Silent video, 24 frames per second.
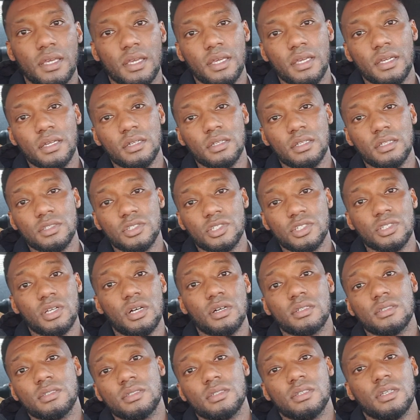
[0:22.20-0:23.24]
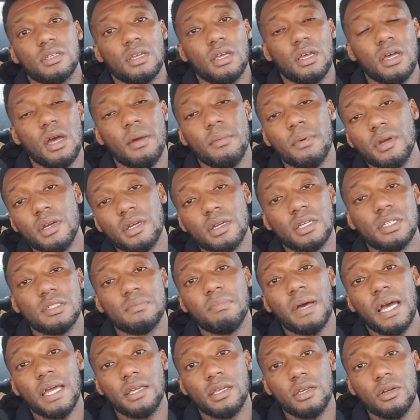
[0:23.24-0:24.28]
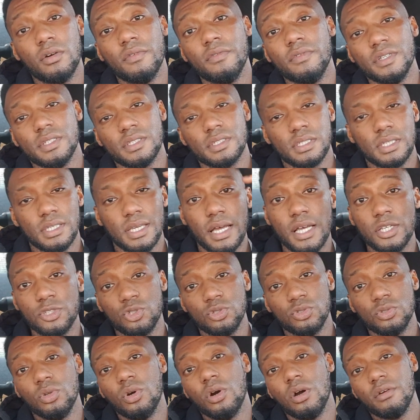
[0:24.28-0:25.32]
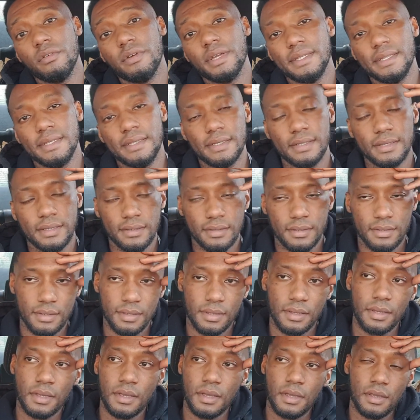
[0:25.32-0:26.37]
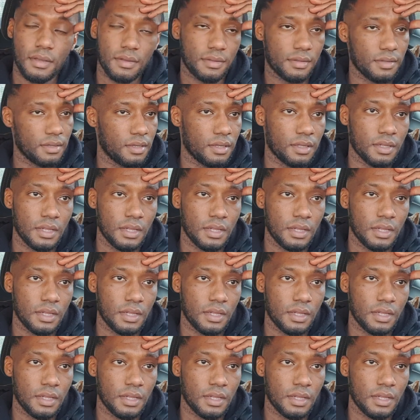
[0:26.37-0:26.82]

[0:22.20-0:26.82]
England sucks. America's batty, obviously, as you know already, innit?